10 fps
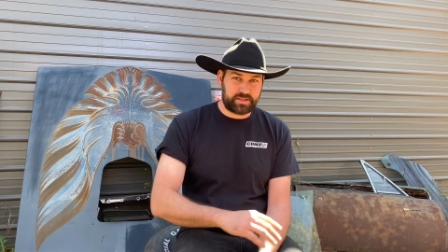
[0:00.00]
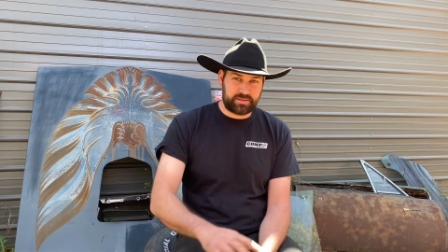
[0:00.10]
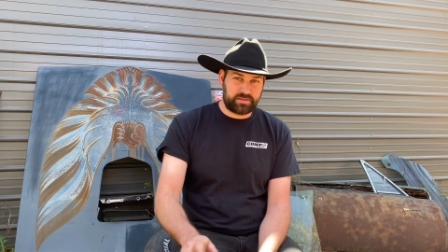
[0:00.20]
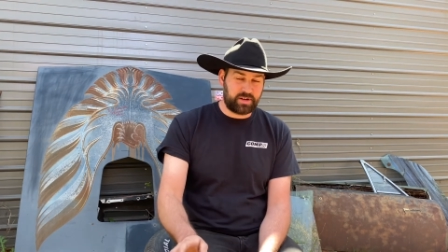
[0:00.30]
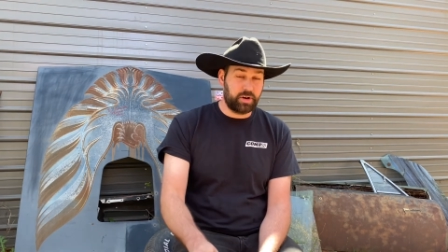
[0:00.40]

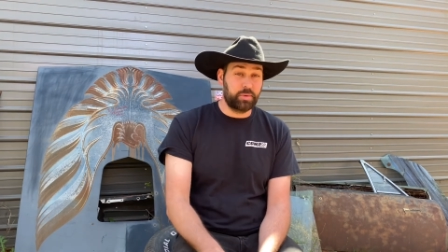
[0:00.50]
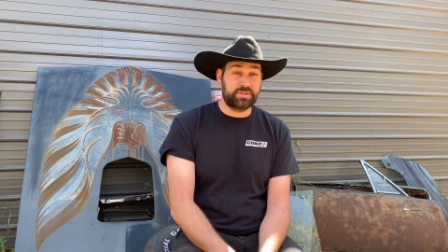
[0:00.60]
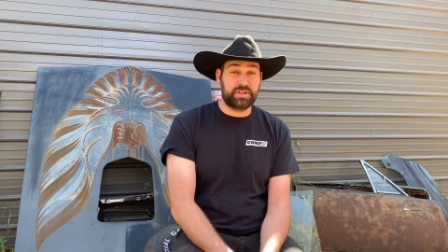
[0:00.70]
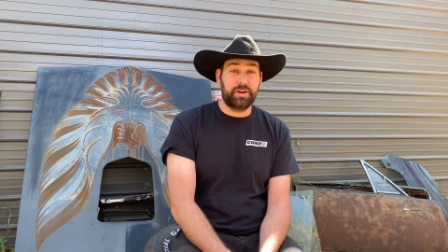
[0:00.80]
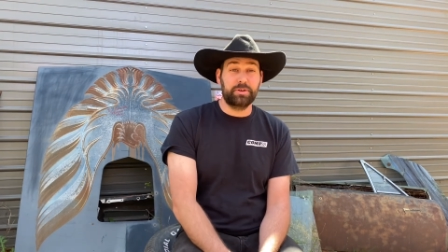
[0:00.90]
Car was
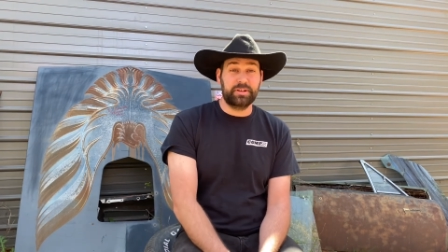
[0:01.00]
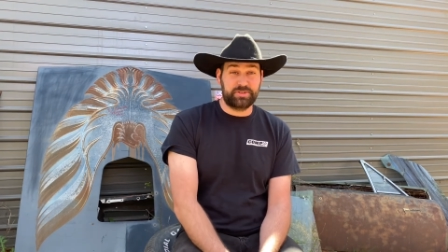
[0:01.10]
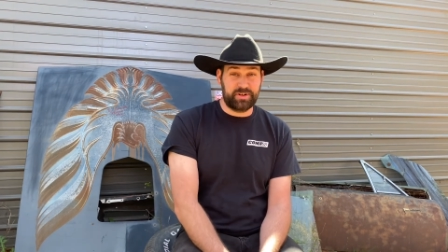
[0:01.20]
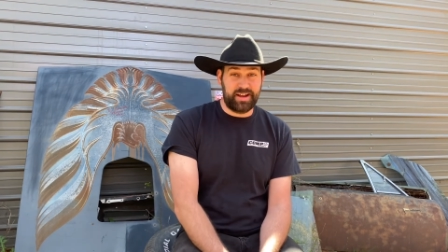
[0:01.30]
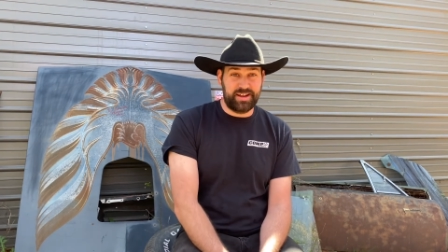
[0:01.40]
totally
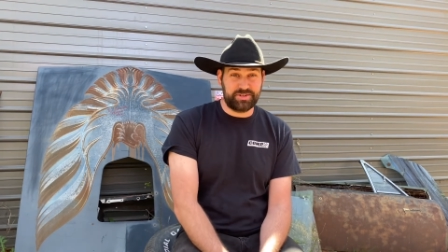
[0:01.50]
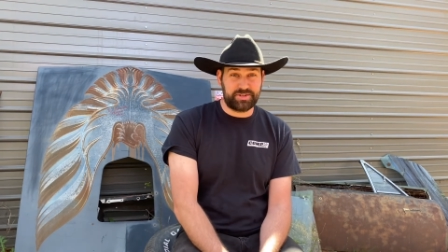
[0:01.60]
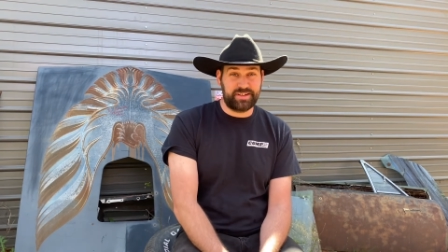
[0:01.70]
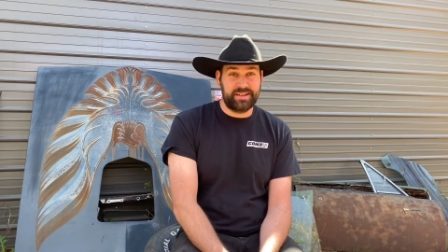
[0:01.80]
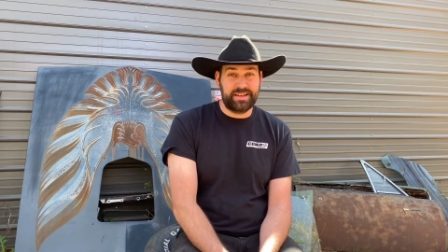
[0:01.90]
trashed.
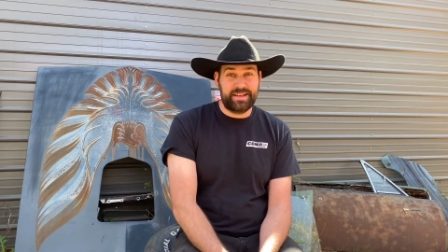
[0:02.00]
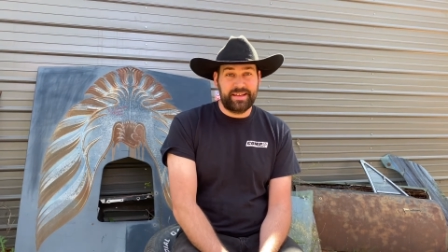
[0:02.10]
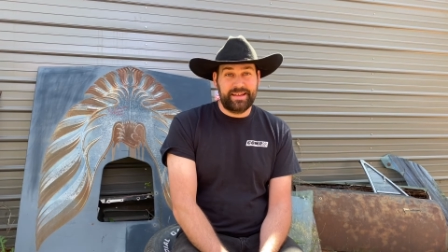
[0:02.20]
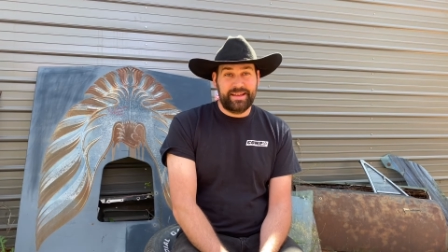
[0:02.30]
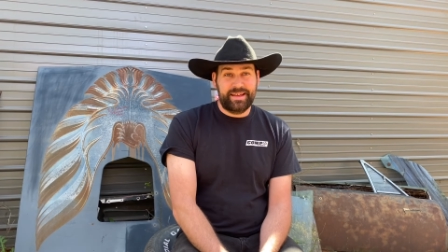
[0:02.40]

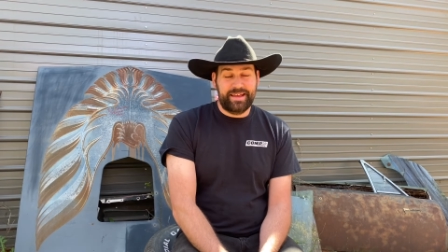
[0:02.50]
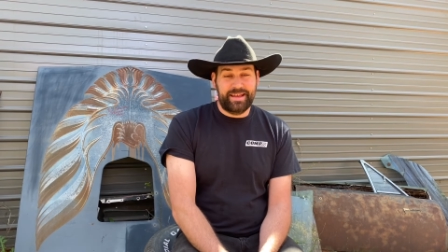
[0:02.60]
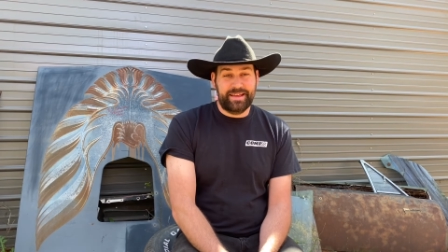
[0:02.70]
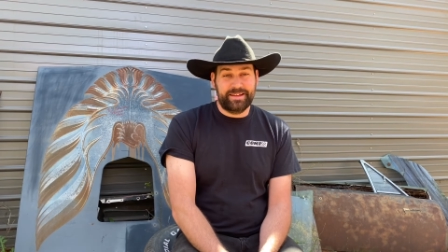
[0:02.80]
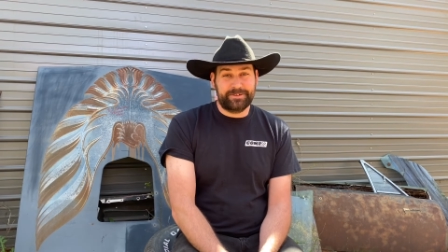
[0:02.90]

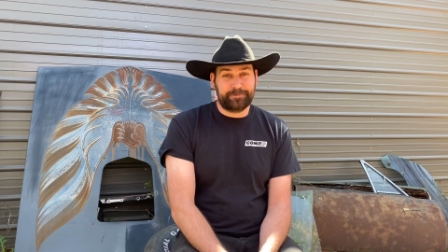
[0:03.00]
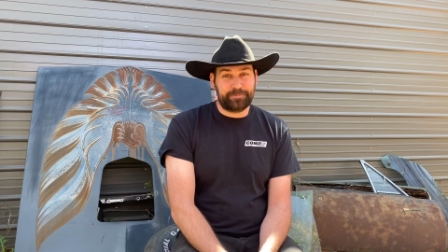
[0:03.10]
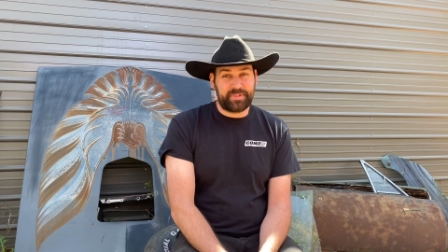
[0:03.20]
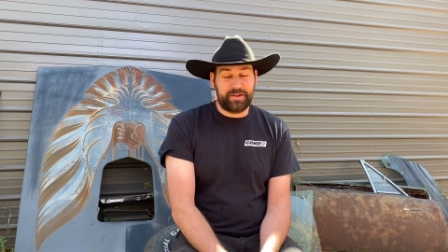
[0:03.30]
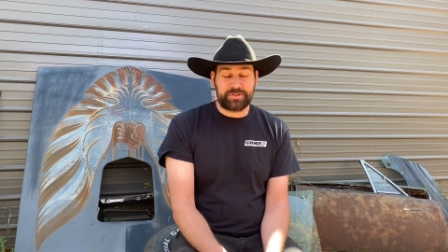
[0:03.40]
And
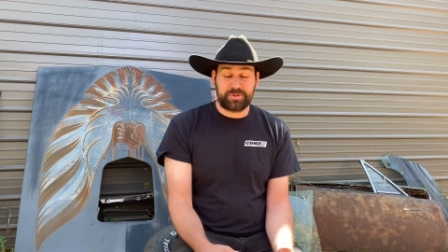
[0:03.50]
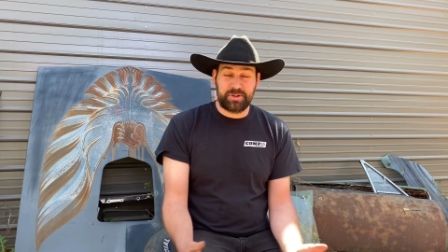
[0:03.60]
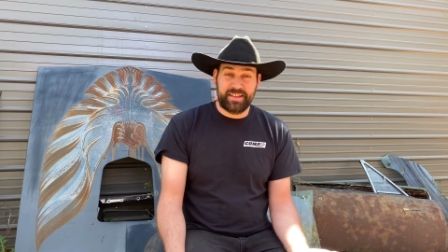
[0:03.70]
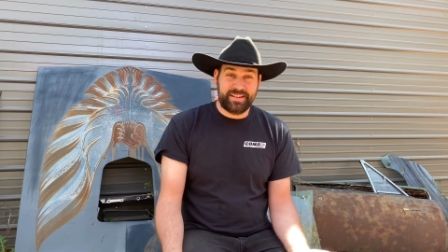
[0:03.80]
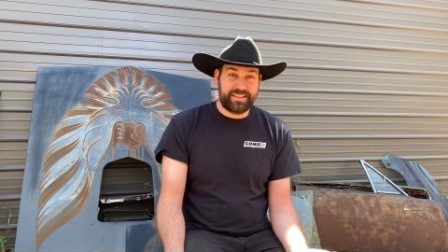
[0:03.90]
that was sort of
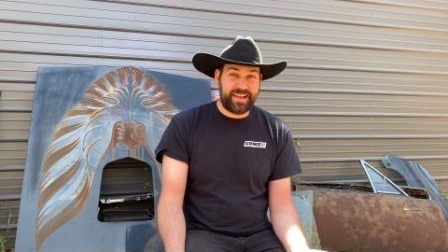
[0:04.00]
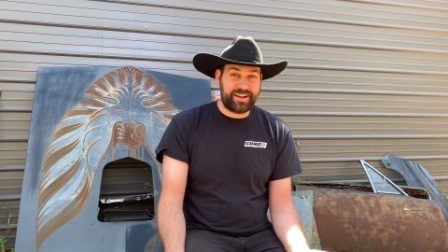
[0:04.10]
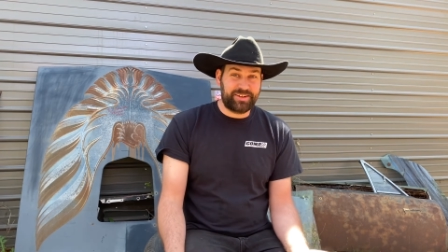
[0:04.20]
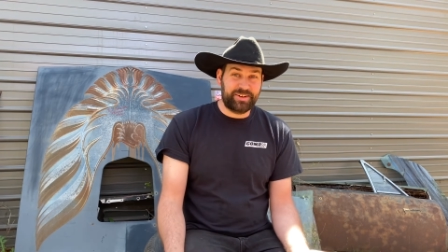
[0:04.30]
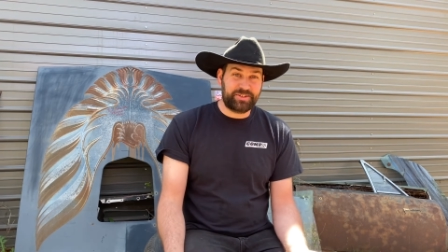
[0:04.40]
the end of that car.